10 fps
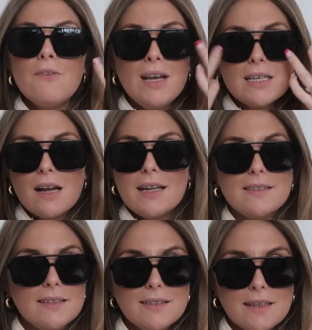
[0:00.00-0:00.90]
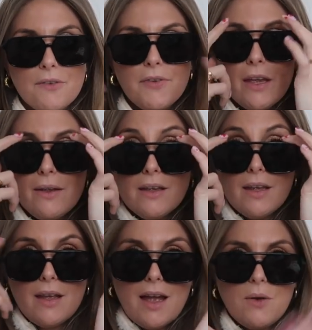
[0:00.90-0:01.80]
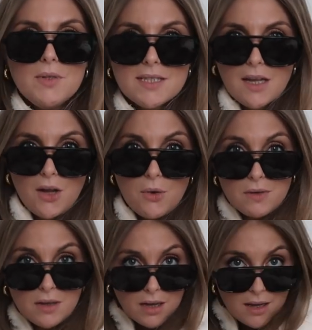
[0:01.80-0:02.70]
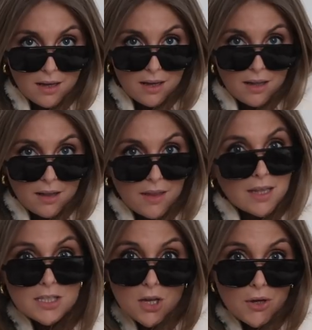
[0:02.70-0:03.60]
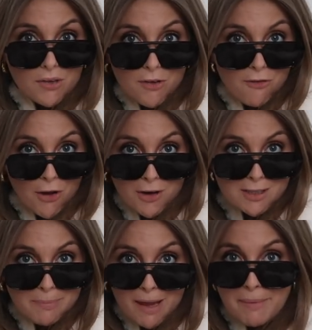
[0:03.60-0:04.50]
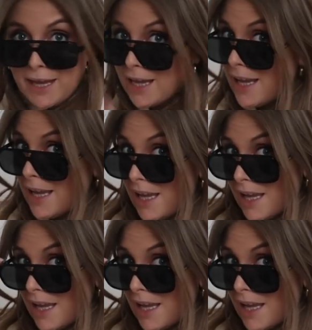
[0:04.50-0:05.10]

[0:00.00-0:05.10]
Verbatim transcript: really dark lenses, they're good for you. Also, they're so good for photos, baby.